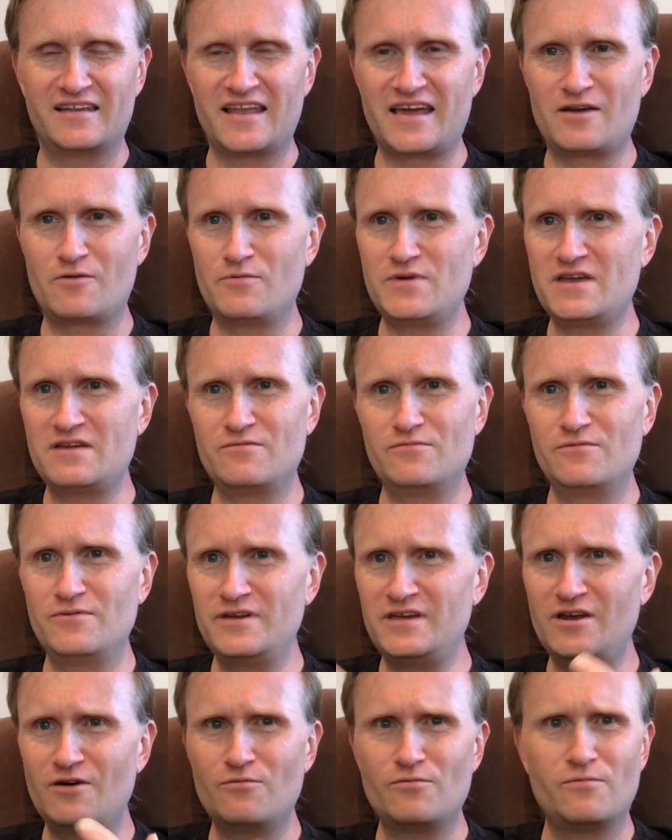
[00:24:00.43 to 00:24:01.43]
like we well,
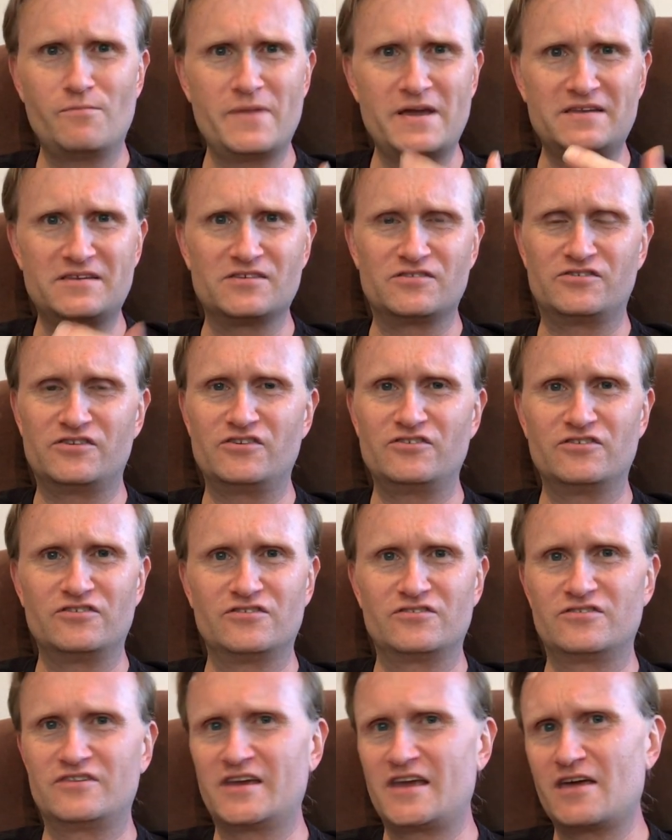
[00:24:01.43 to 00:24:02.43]
you know we'll make
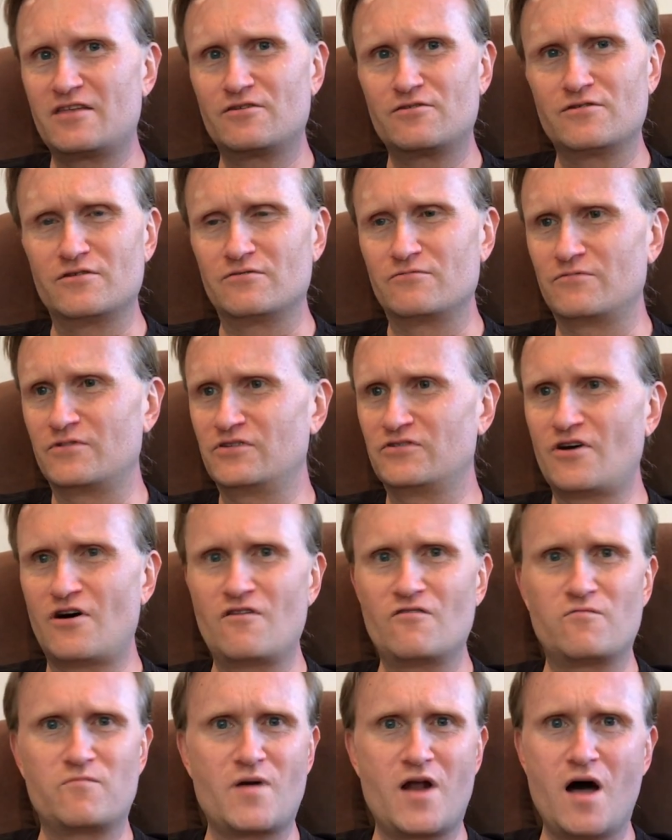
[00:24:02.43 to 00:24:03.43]
decisions together and
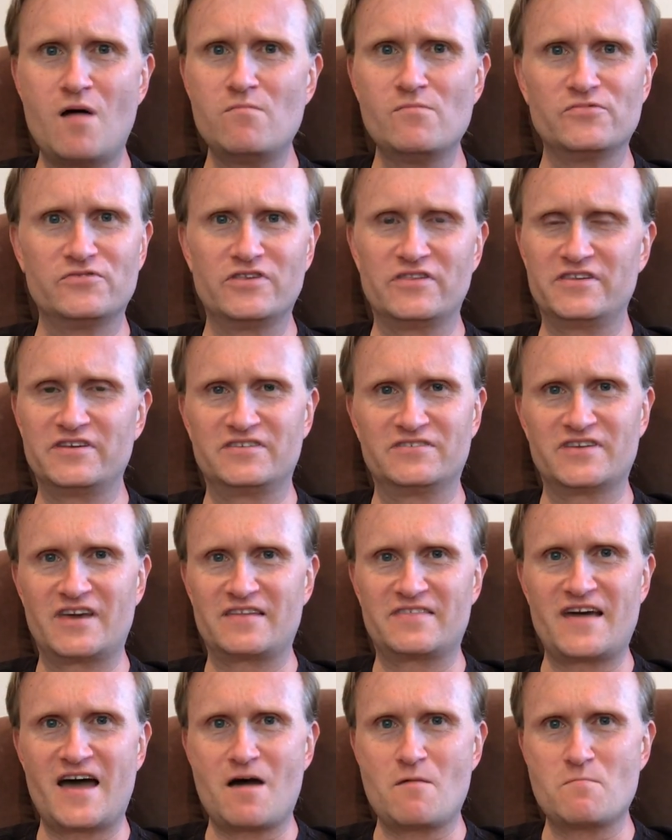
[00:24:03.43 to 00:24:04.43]
resolve problems and things
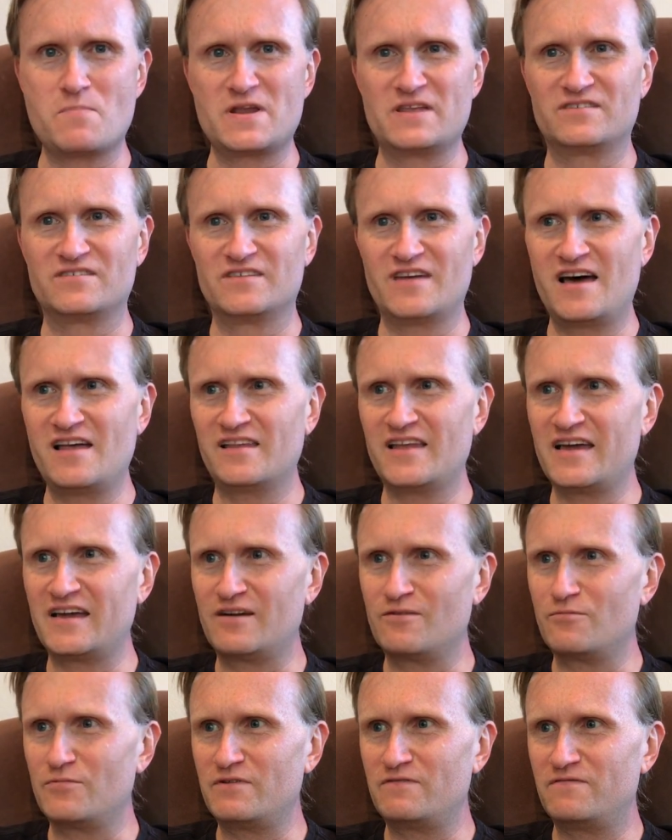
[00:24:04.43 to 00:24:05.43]
like that but it's not
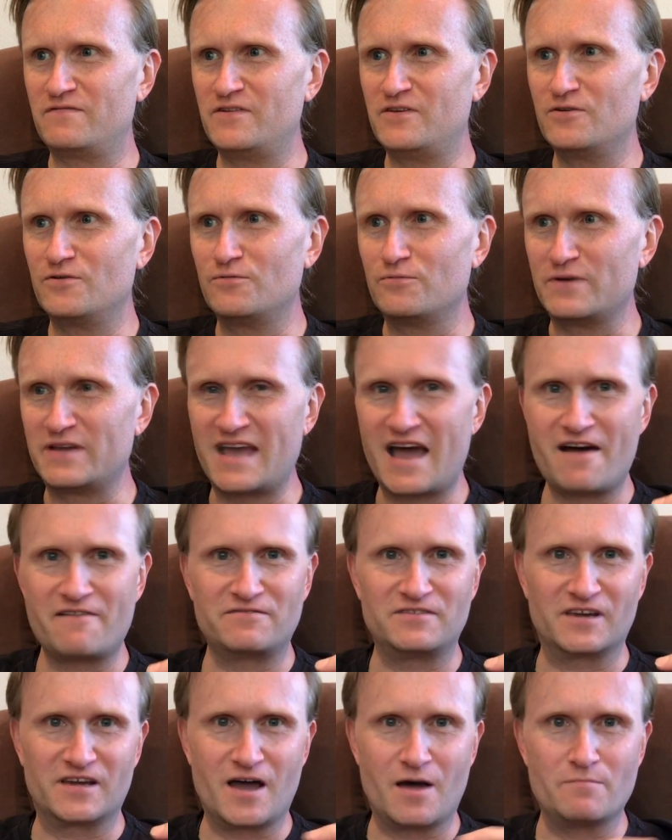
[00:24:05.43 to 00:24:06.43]
like we feel we
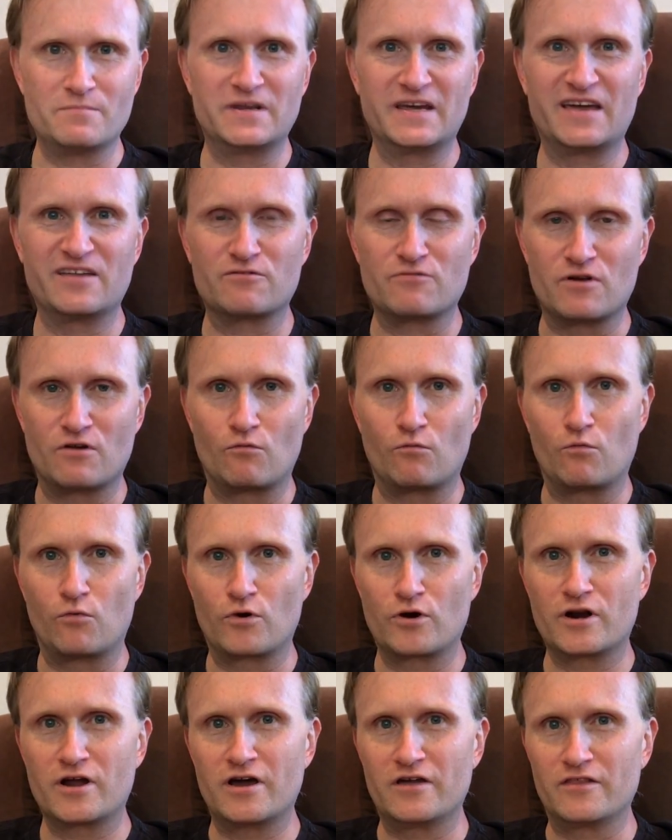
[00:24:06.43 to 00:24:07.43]
have to come together and
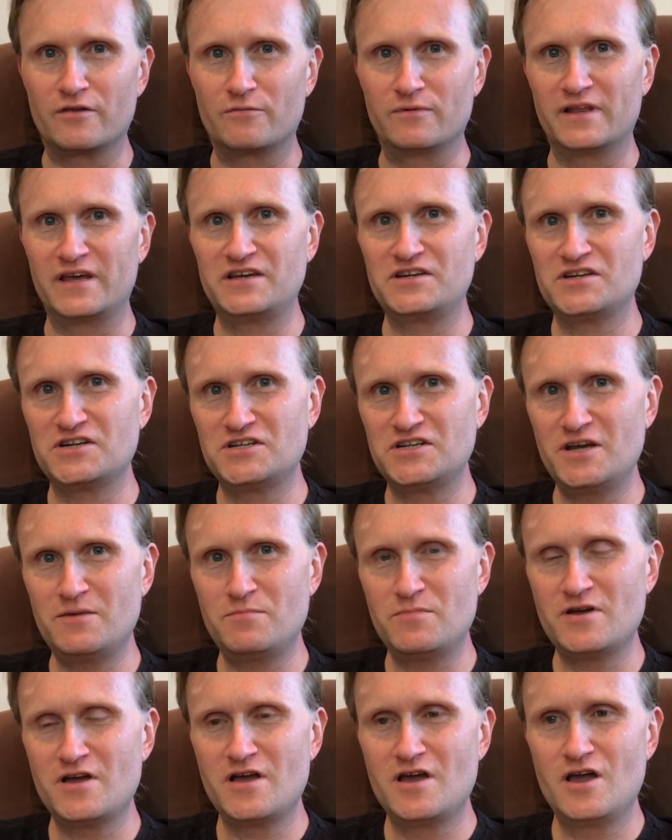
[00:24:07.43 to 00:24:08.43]
work on the
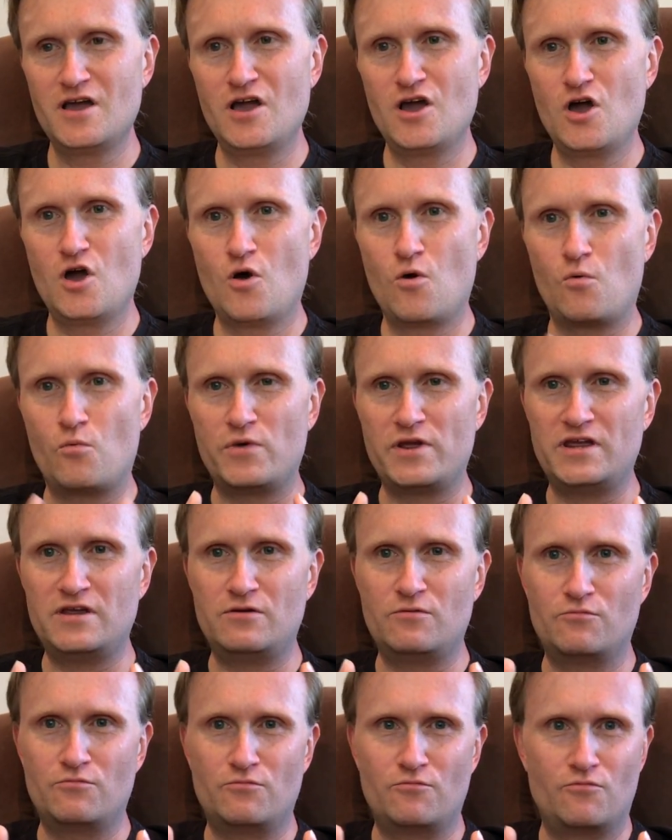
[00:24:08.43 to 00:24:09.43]
relationship
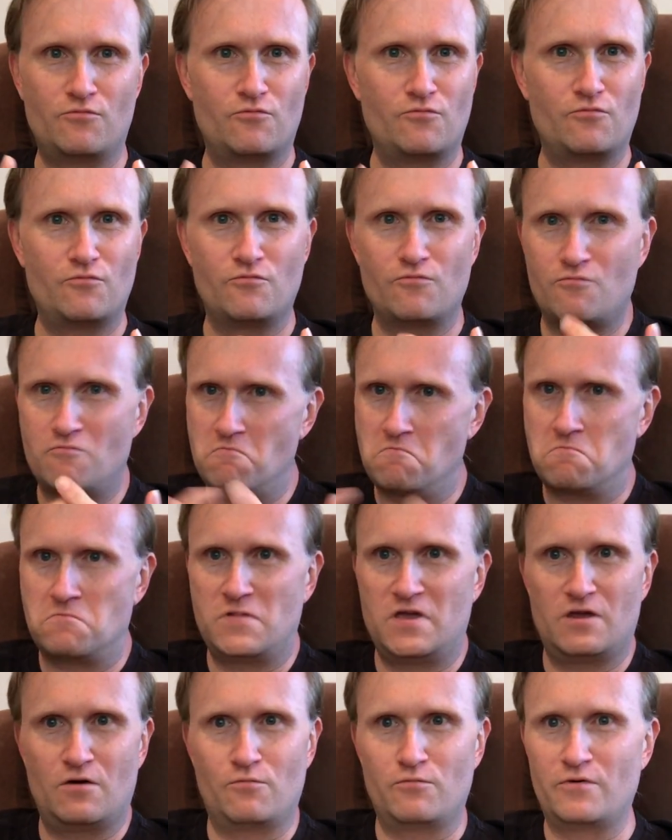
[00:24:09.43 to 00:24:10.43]
we
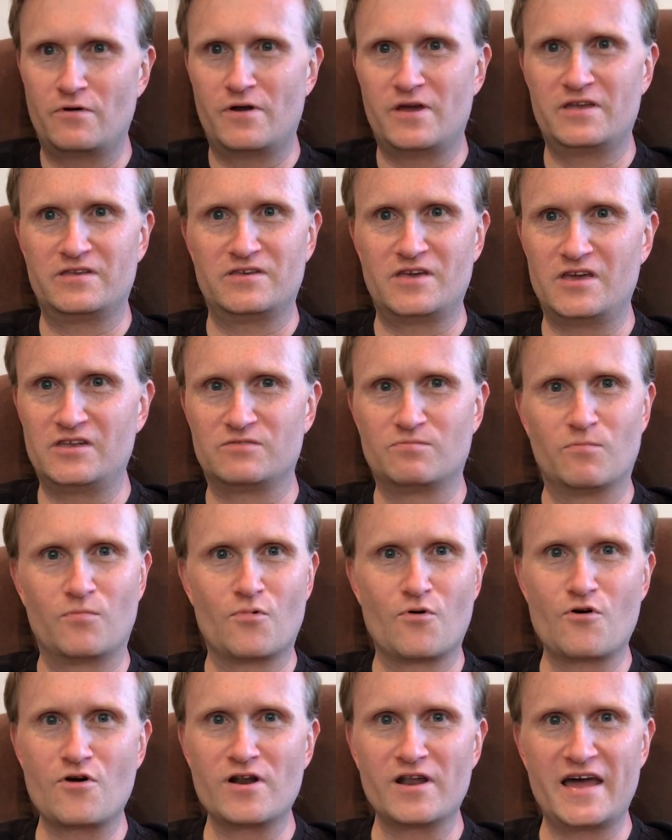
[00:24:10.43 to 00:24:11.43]
you know it, it's
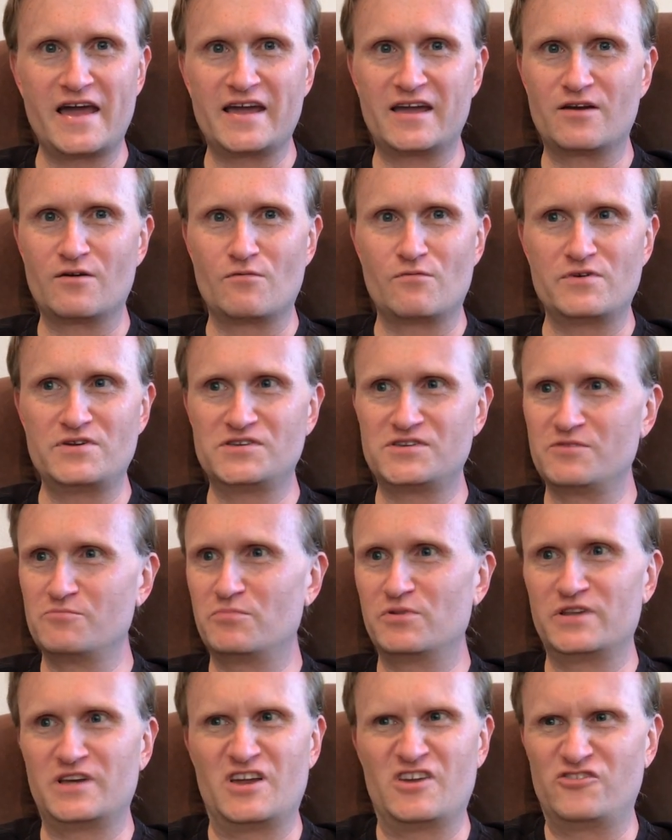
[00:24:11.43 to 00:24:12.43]
more like we
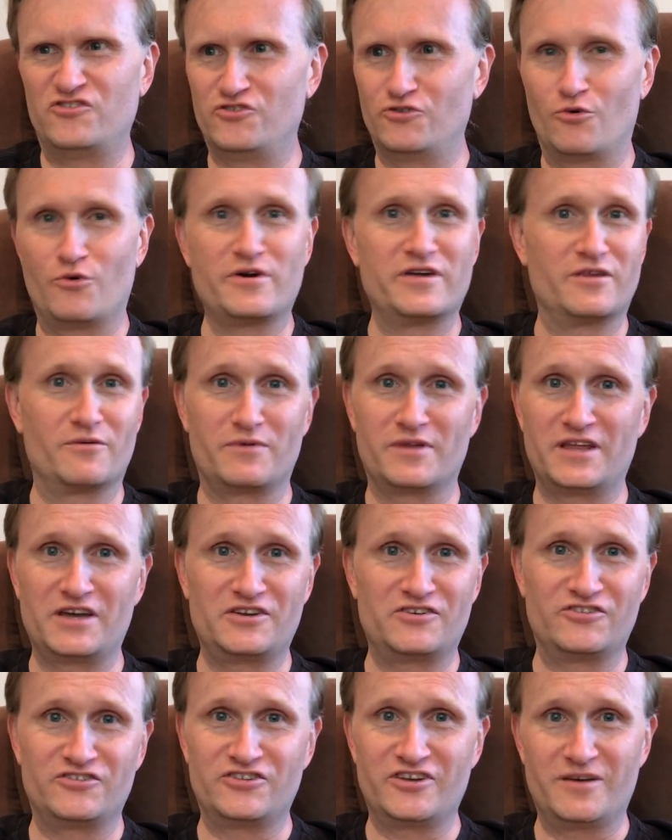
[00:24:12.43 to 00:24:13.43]
simply enjoy the
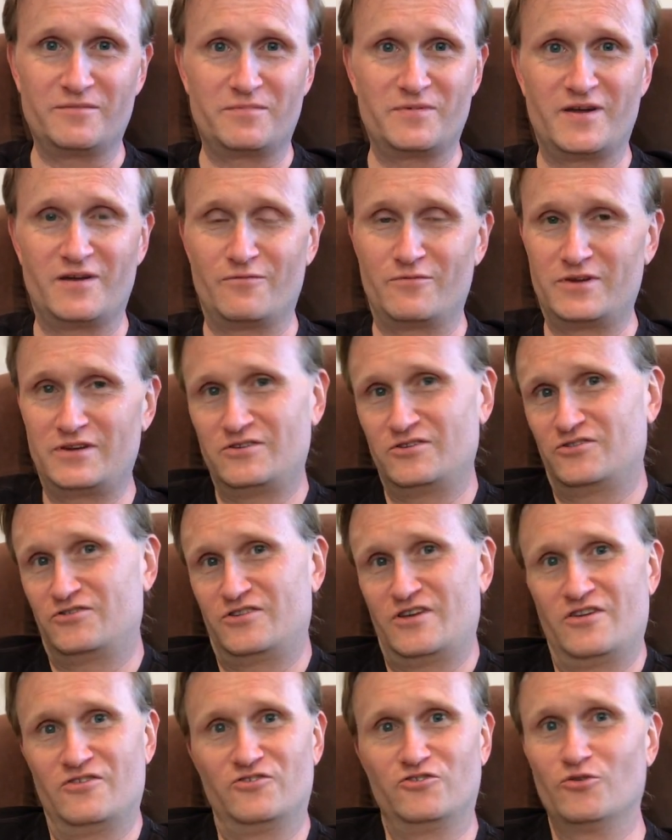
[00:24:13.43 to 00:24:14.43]
relationship and we
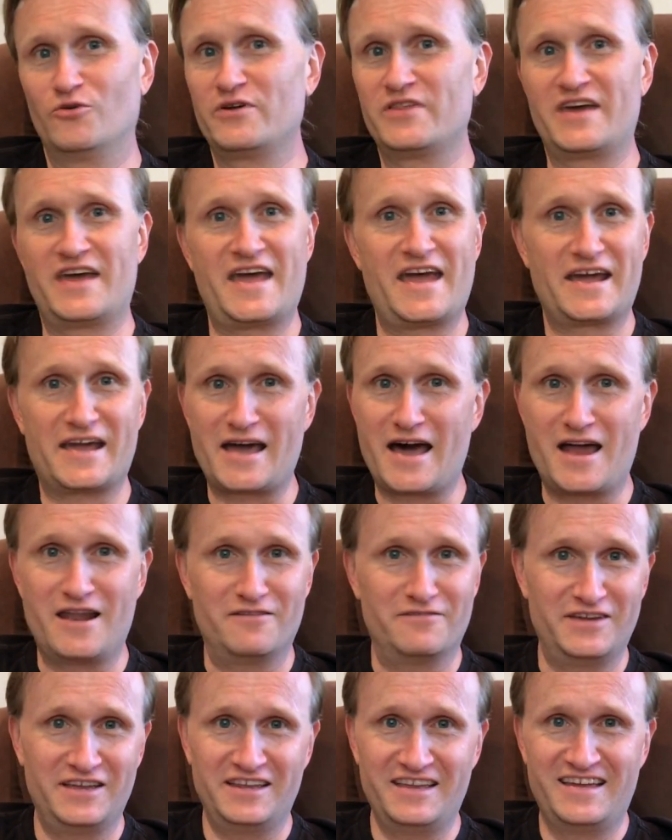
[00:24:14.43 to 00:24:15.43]
just enjoy the heck out
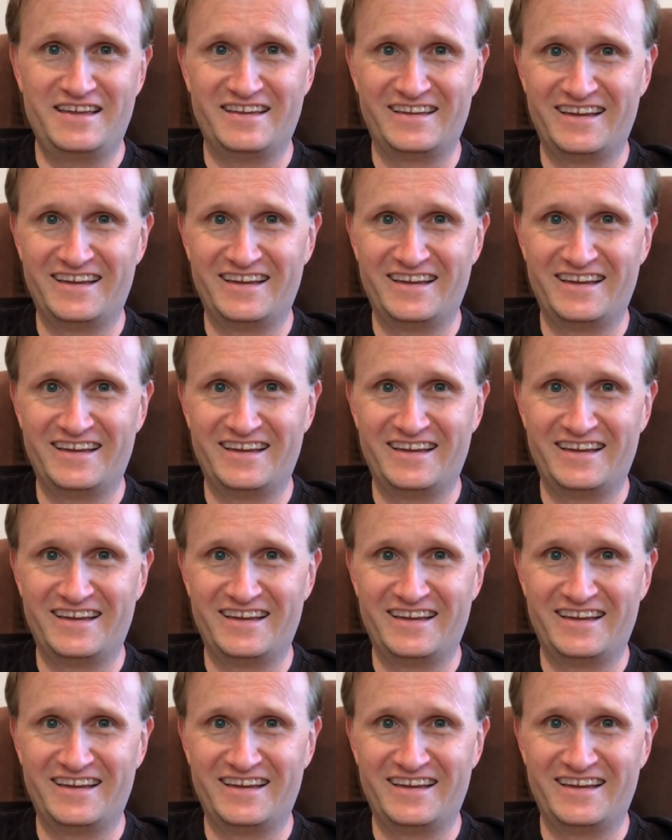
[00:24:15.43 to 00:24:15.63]
of it